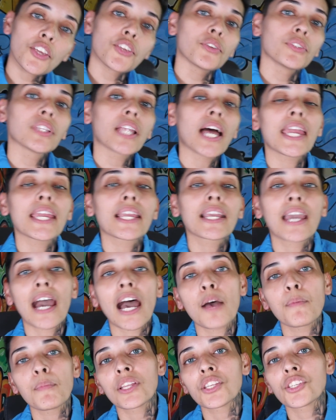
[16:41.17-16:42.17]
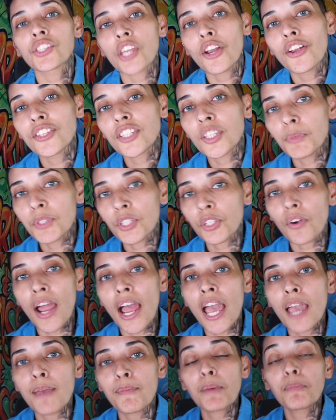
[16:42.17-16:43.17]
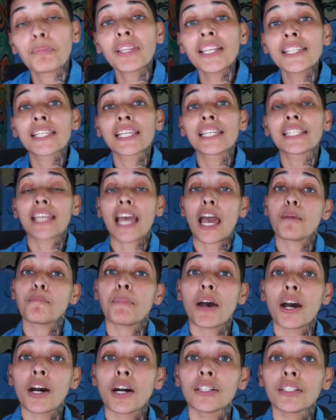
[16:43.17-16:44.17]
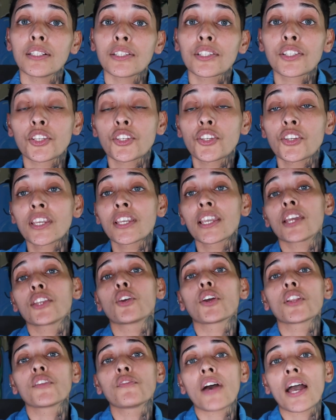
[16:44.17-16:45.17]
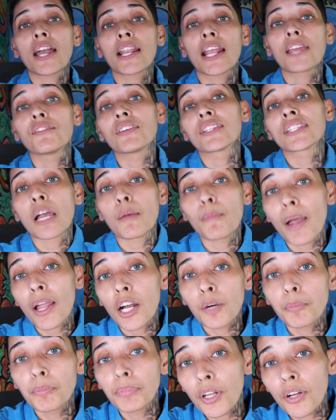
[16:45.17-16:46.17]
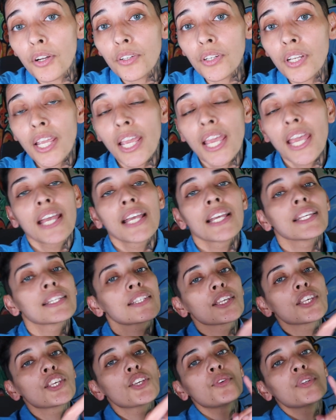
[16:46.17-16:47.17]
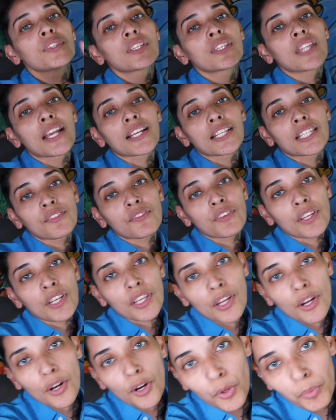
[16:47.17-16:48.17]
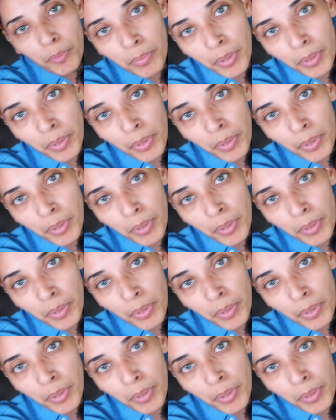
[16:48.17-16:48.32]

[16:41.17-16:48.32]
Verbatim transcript: you like, comment, share, and subscribe, and please hit that bell so you can get notified every time I upload. See you in the next video.